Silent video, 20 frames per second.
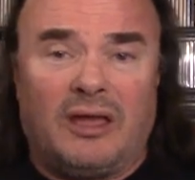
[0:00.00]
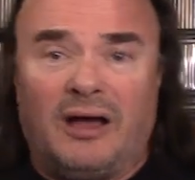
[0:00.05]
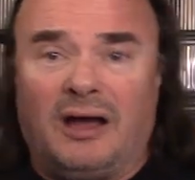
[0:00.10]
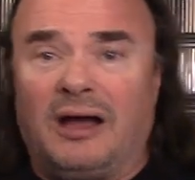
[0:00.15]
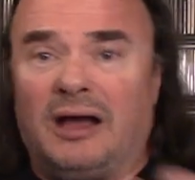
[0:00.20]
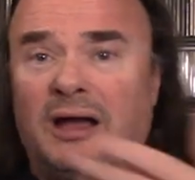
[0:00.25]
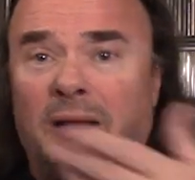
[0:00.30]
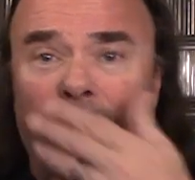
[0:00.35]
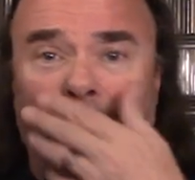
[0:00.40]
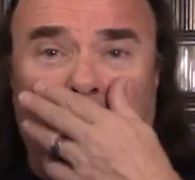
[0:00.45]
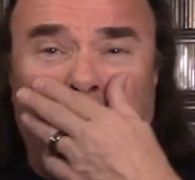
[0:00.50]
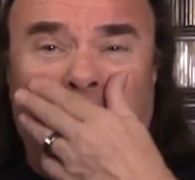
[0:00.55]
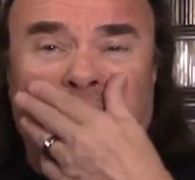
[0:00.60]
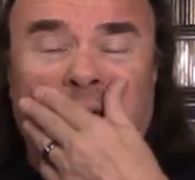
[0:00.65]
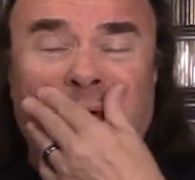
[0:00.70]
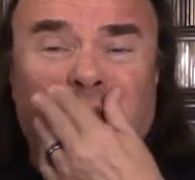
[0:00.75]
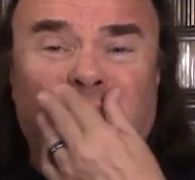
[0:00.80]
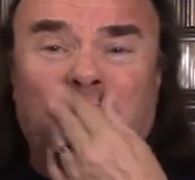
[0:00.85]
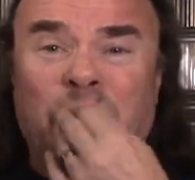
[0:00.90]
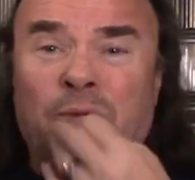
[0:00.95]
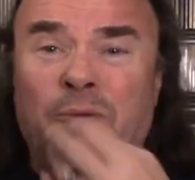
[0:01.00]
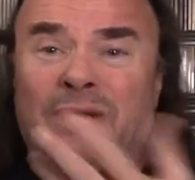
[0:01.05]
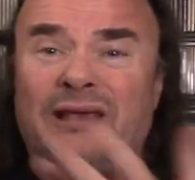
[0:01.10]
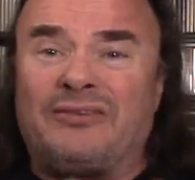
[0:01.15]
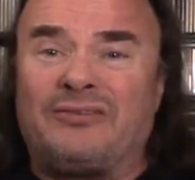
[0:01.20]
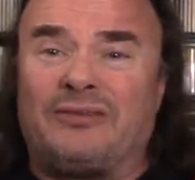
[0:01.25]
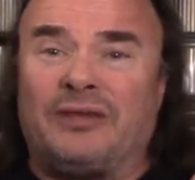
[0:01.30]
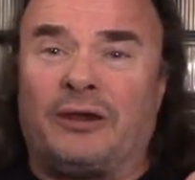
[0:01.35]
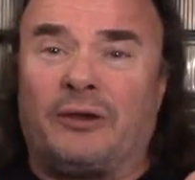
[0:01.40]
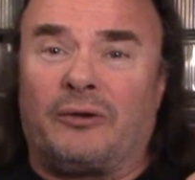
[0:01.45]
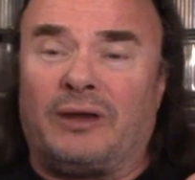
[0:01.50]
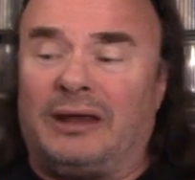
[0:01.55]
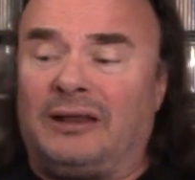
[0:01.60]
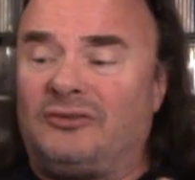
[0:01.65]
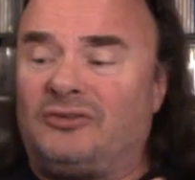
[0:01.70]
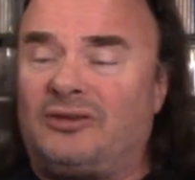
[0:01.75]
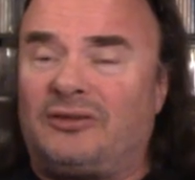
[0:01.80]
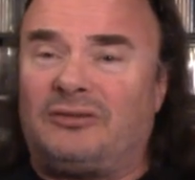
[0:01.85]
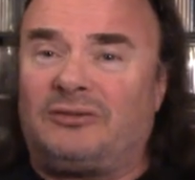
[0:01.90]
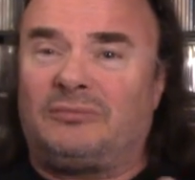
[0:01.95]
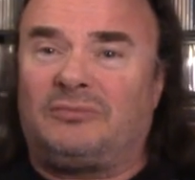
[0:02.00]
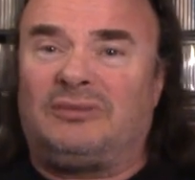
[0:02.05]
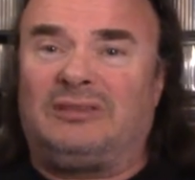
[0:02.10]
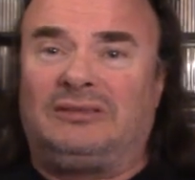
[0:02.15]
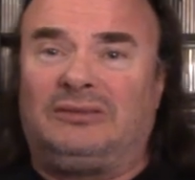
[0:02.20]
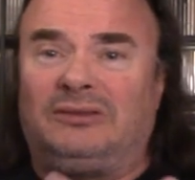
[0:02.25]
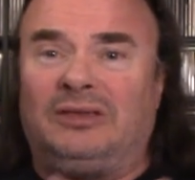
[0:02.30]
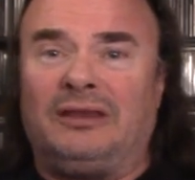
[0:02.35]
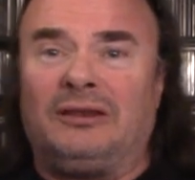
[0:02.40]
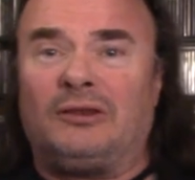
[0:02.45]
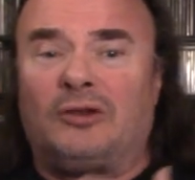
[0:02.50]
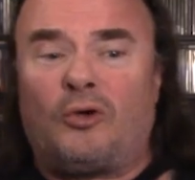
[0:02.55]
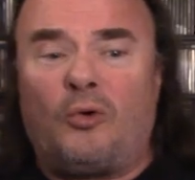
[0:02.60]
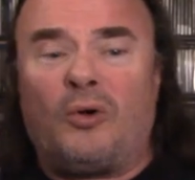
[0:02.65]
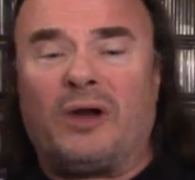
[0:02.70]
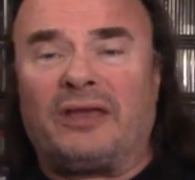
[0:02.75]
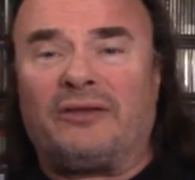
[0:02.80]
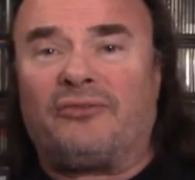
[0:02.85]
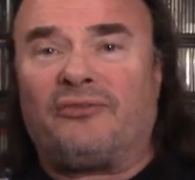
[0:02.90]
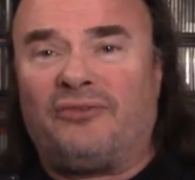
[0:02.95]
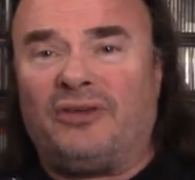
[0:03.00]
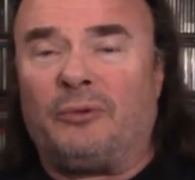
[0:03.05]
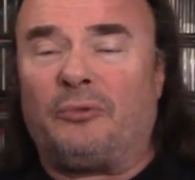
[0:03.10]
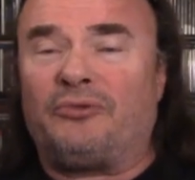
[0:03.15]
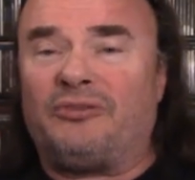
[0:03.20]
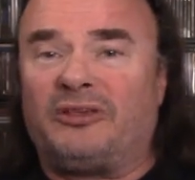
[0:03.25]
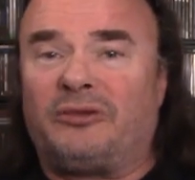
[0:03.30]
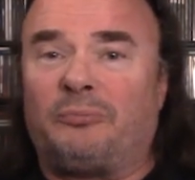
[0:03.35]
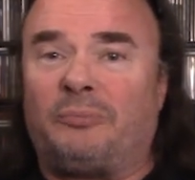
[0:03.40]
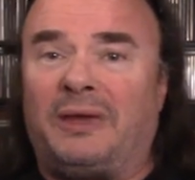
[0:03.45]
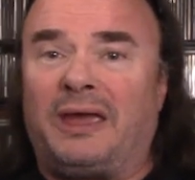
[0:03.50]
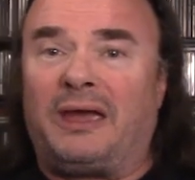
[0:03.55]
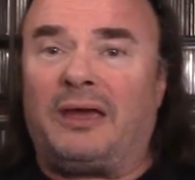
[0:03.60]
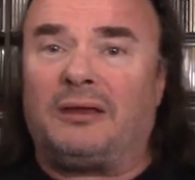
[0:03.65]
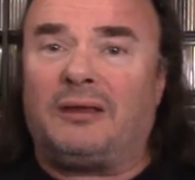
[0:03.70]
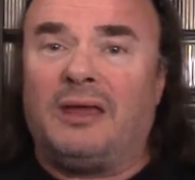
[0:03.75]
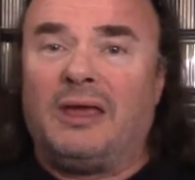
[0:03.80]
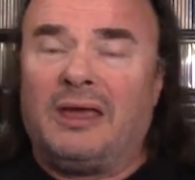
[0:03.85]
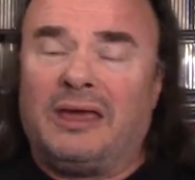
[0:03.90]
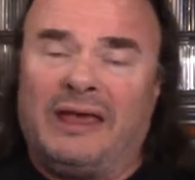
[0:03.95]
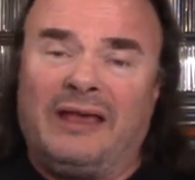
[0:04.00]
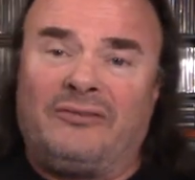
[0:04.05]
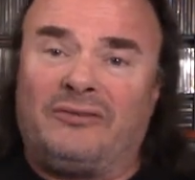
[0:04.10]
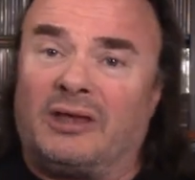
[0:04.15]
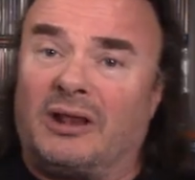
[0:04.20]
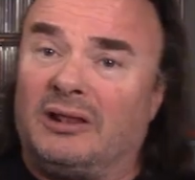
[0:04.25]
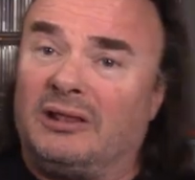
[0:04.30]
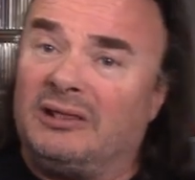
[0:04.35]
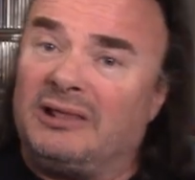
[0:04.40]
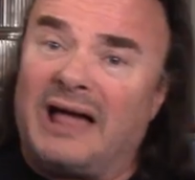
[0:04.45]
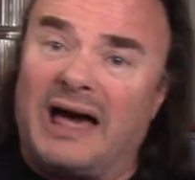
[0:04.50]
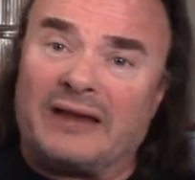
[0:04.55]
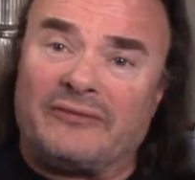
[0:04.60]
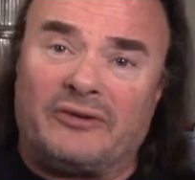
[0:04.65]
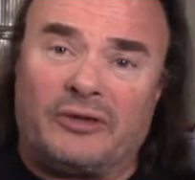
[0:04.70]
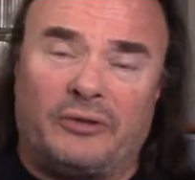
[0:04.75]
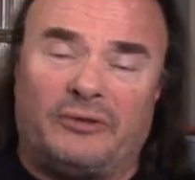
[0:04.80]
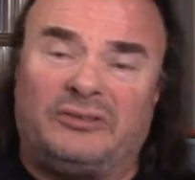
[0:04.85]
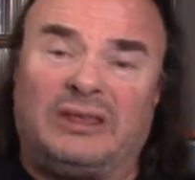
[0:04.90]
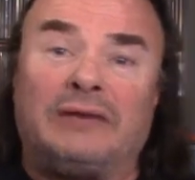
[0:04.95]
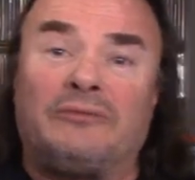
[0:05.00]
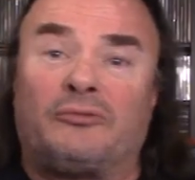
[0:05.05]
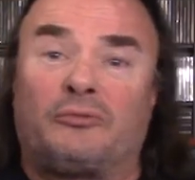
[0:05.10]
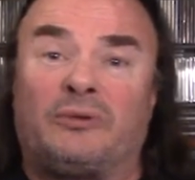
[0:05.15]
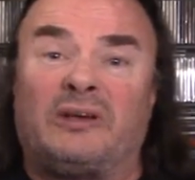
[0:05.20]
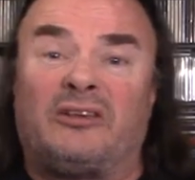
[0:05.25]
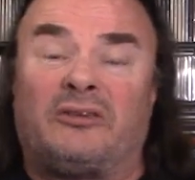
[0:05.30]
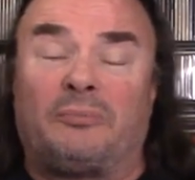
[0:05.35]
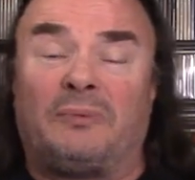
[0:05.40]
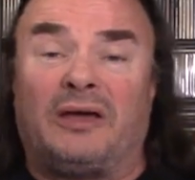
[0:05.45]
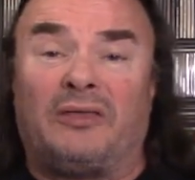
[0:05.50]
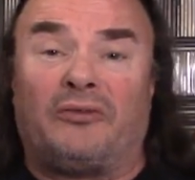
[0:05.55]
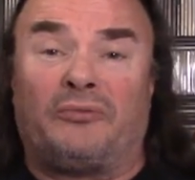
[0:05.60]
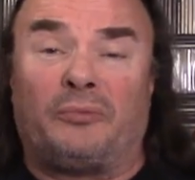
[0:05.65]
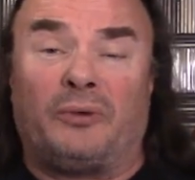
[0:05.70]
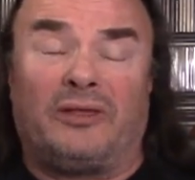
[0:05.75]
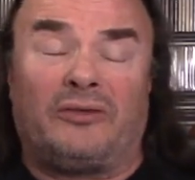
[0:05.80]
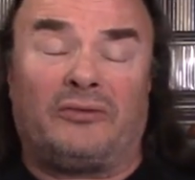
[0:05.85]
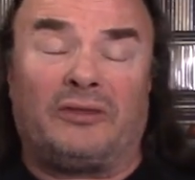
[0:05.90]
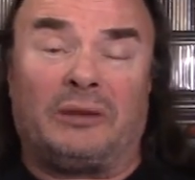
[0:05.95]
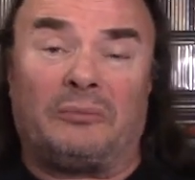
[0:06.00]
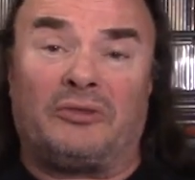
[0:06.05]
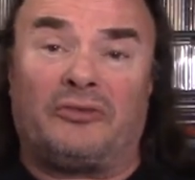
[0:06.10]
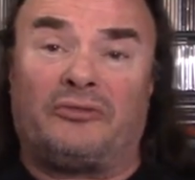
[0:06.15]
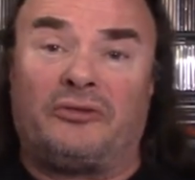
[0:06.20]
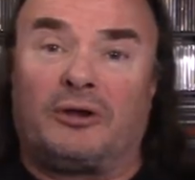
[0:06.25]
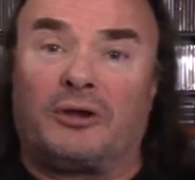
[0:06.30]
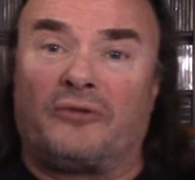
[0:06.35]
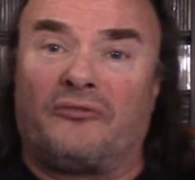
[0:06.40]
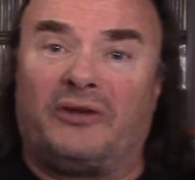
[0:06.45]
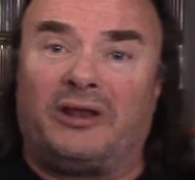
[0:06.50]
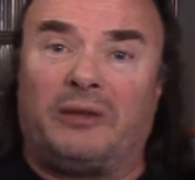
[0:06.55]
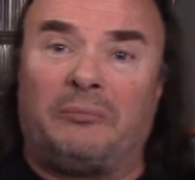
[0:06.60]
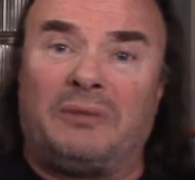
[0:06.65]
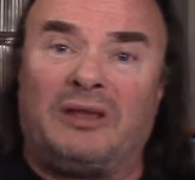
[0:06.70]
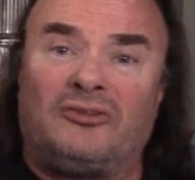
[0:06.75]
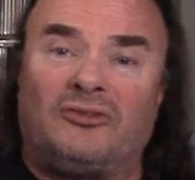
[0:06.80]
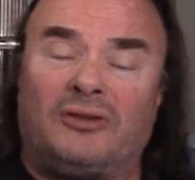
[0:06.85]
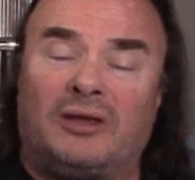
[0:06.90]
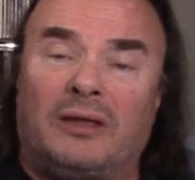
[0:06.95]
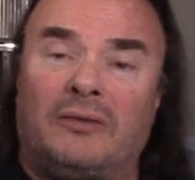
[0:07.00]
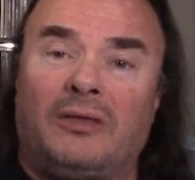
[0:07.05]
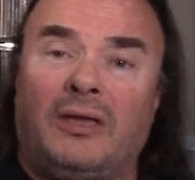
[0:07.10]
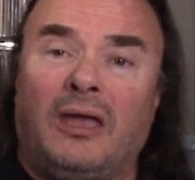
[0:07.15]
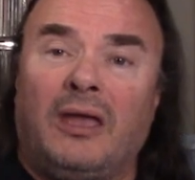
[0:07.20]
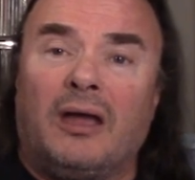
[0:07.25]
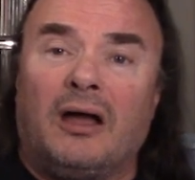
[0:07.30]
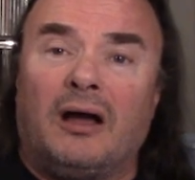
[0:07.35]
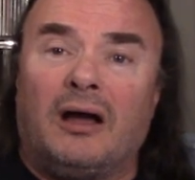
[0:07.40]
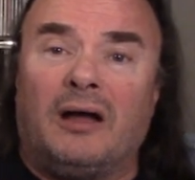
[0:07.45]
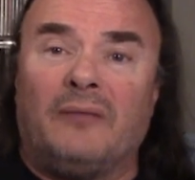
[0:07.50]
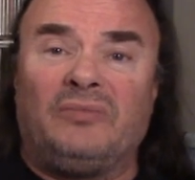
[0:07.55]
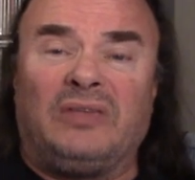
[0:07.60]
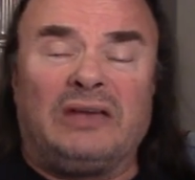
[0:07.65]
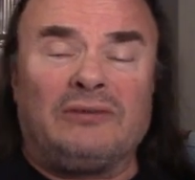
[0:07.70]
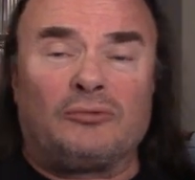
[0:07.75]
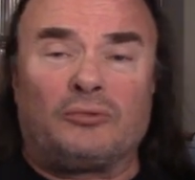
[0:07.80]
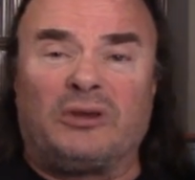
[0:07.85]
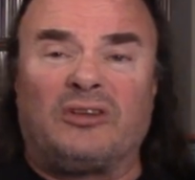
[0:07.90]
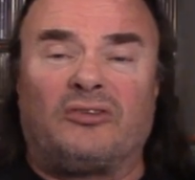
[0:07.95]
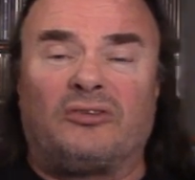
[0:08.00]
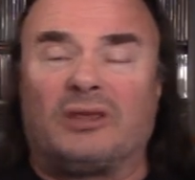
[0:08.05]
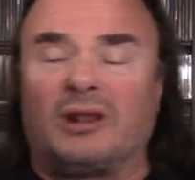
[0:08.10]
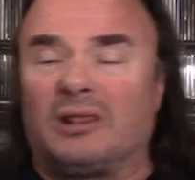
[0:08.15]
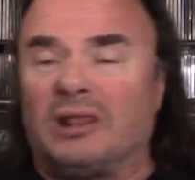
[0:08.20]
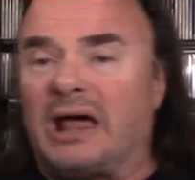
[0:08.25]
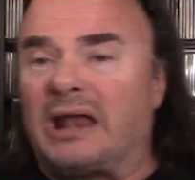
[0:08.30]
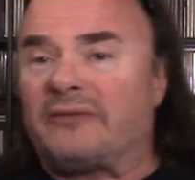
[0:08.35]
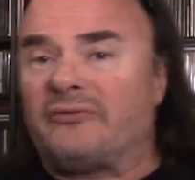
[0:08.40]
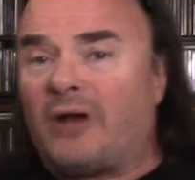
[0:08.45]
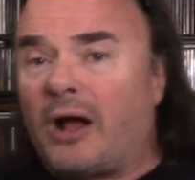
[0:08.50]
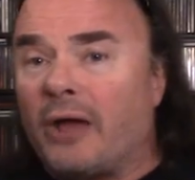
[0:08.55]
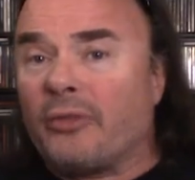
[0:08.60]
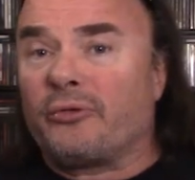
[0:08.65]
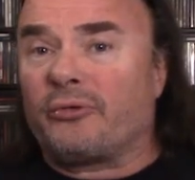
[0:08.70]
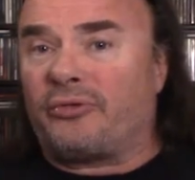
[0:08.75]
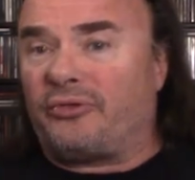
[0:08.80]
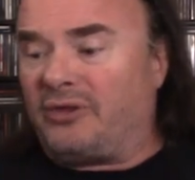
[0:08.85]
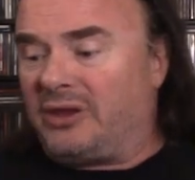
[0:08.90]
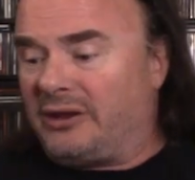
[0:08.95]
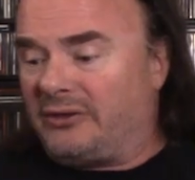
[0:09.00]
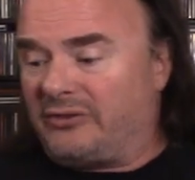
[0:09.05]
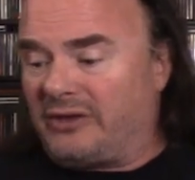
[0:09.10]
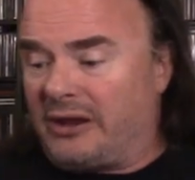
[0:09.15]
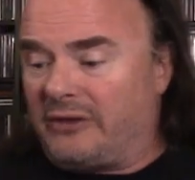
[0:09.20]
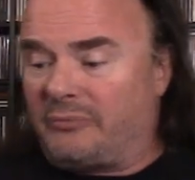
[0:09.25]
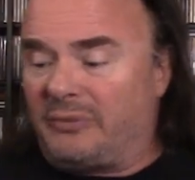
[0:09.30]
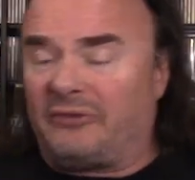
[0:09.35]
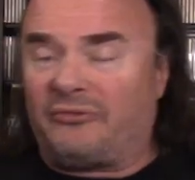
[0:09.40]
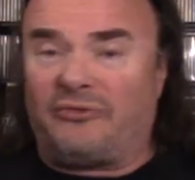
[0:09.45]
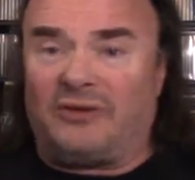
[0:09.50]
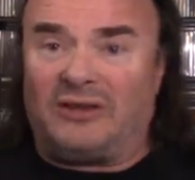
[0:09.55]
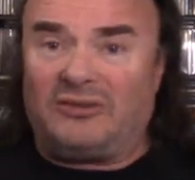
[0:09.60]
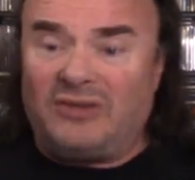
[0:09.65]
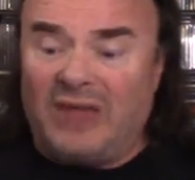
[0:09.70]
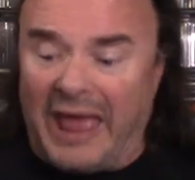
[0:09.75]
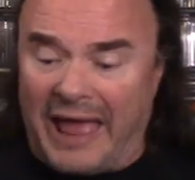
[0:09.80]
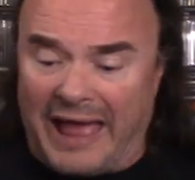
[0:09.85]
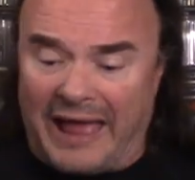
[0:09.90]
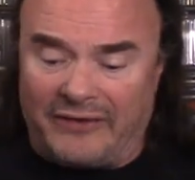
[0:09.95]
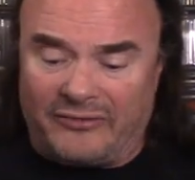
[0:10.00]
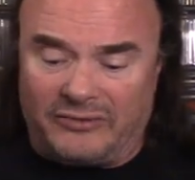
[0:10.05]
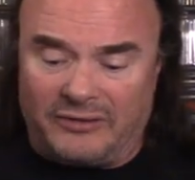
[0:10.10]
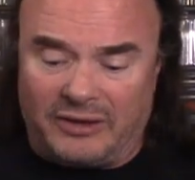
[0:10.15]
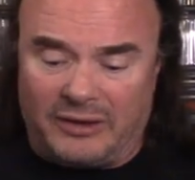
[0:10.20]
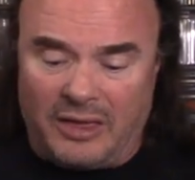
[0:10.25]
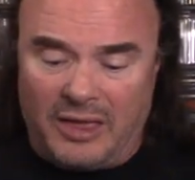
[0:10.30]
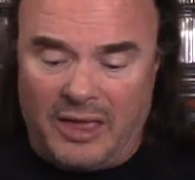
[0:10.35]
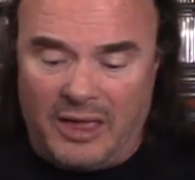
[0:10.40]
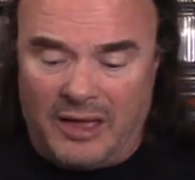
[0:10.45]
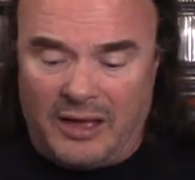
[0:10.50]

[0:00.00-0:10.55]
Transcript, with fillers: Um, but he was a U.S. singer, and he just didn't quite fit with this band. He's done a lot of other. David Reece, by the way, is the name of the singer. If I didn't mention that, uh, David Reece has done a lot of other things that have been fantastic.